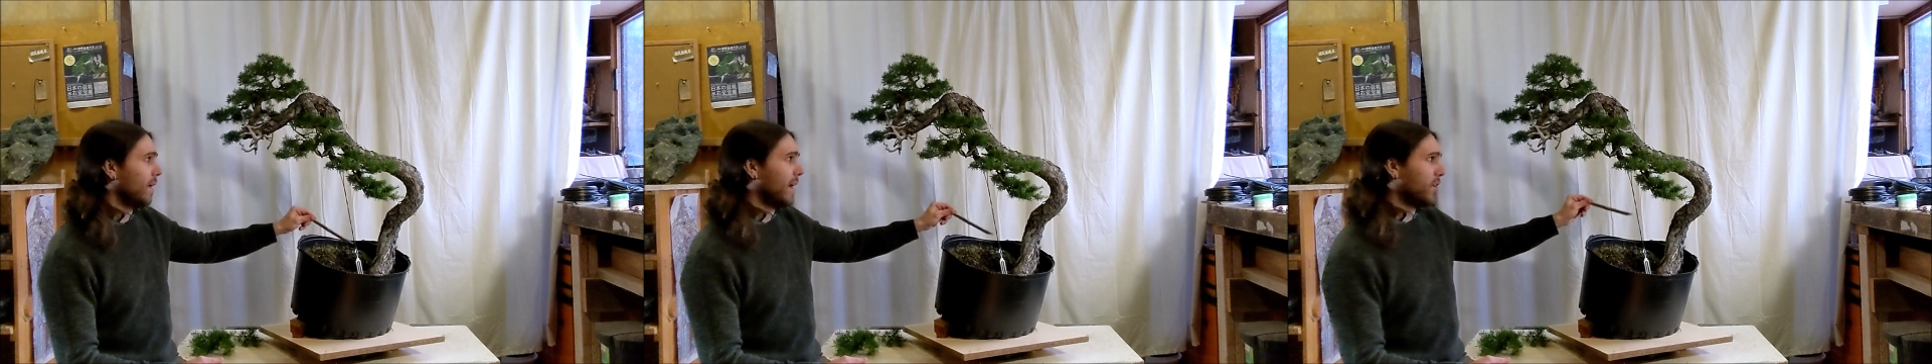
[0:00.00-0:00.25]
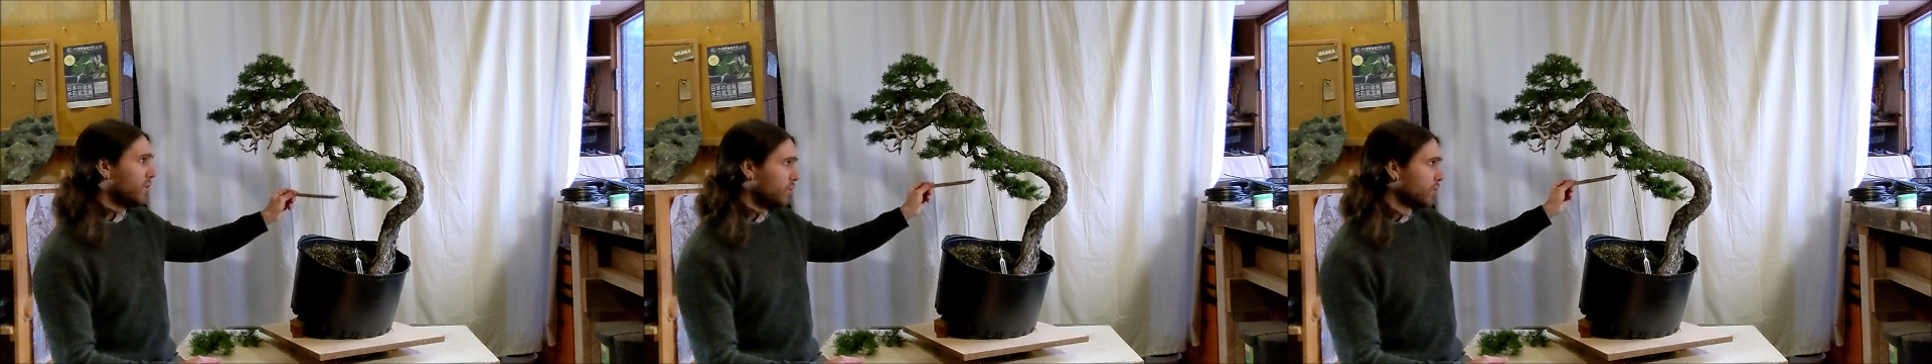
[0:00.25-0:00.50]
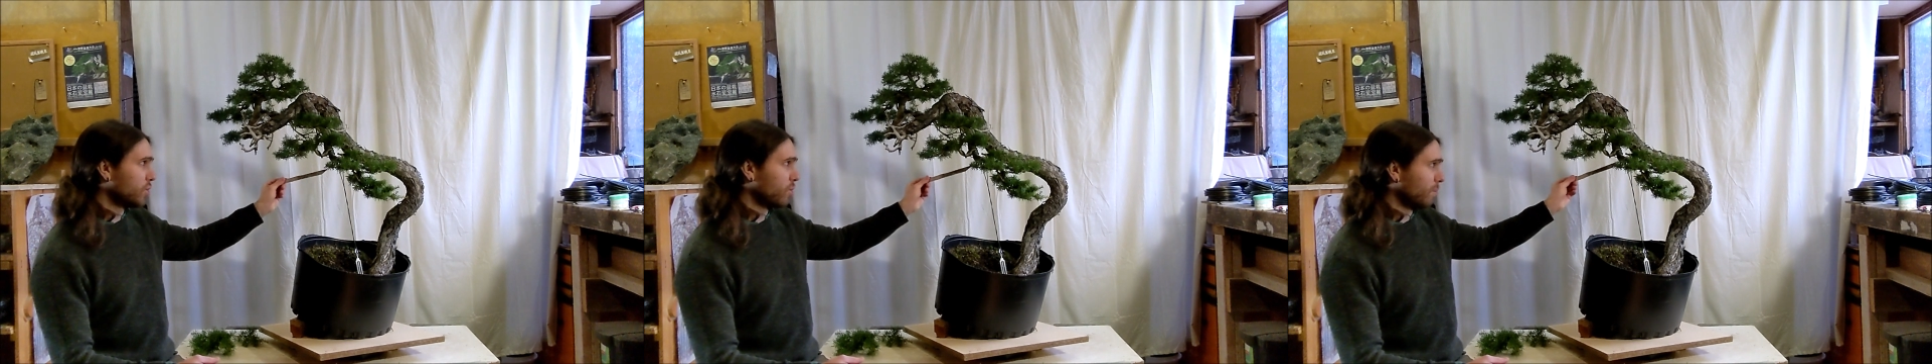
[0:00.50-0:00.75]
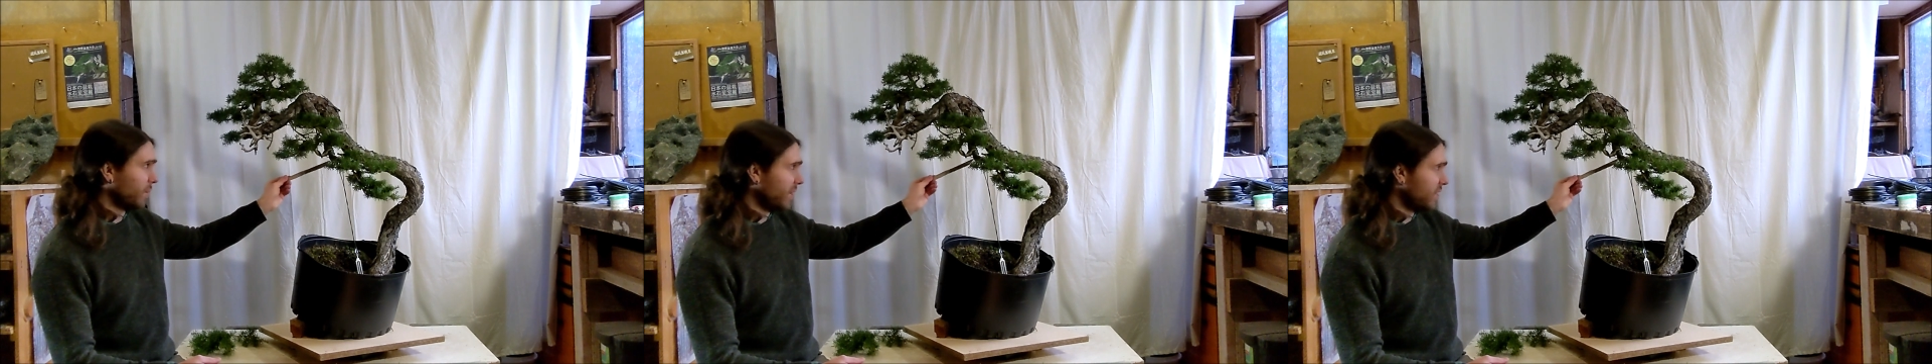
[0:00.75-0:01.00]
I could just
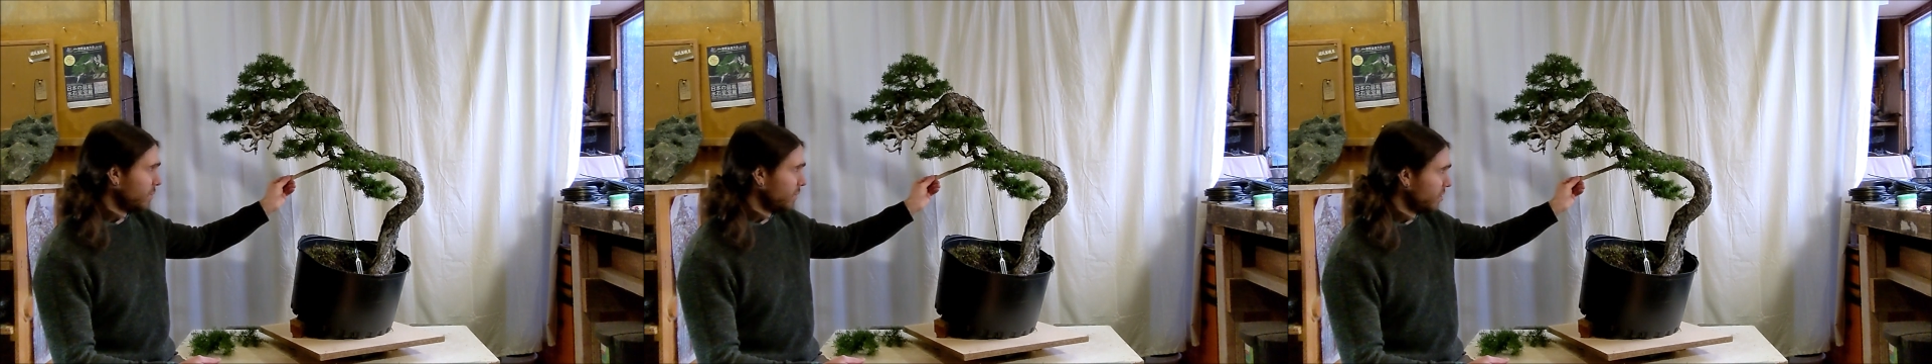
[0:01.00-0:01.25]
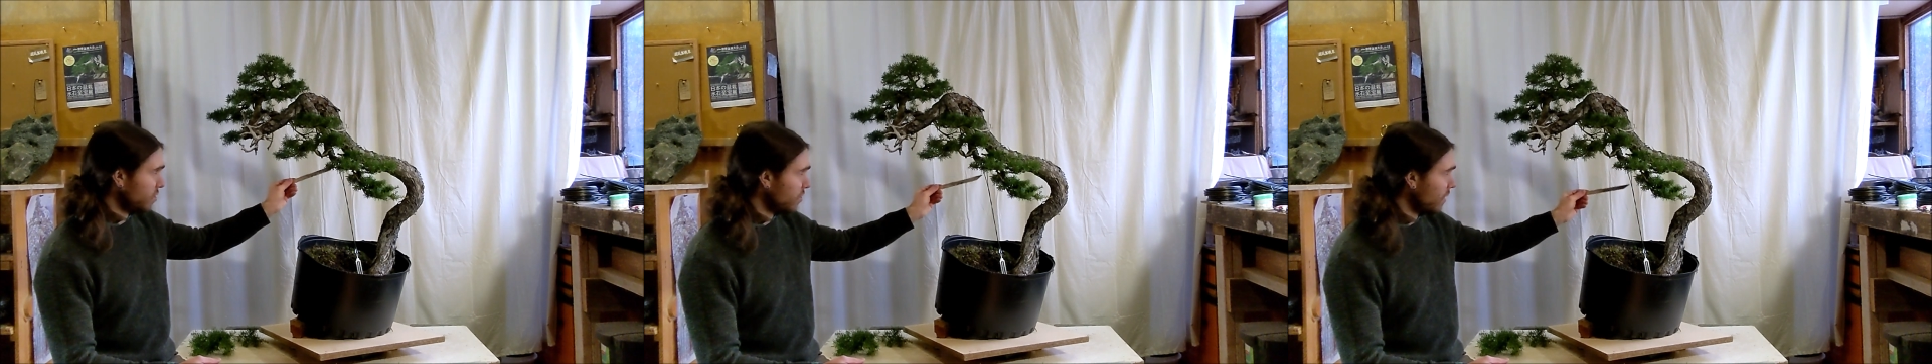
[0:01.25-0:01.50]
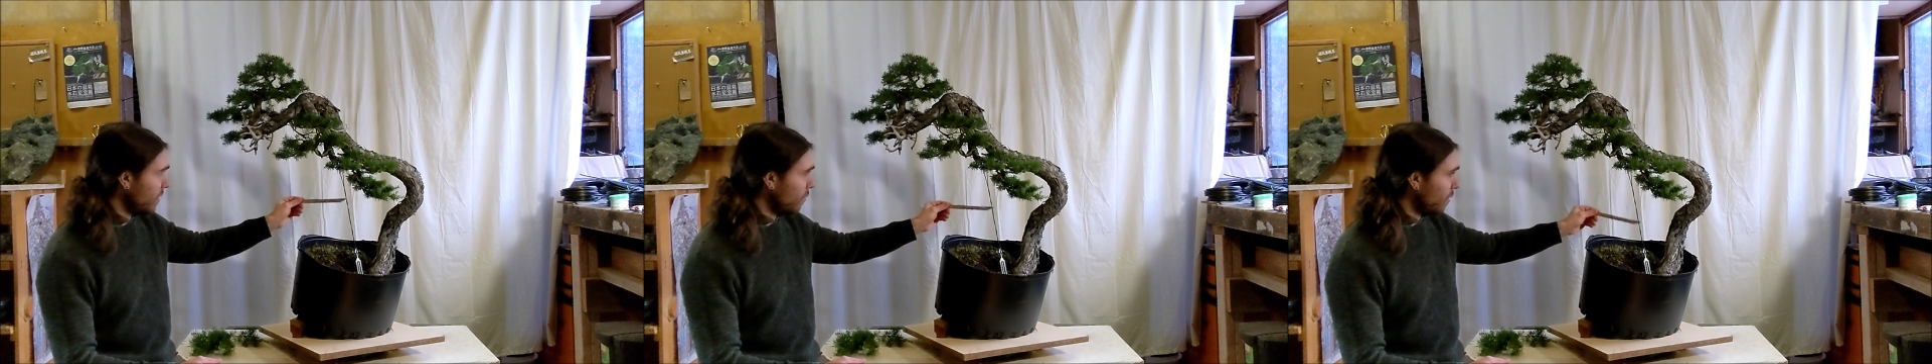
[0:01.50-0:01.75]
replace it with a straight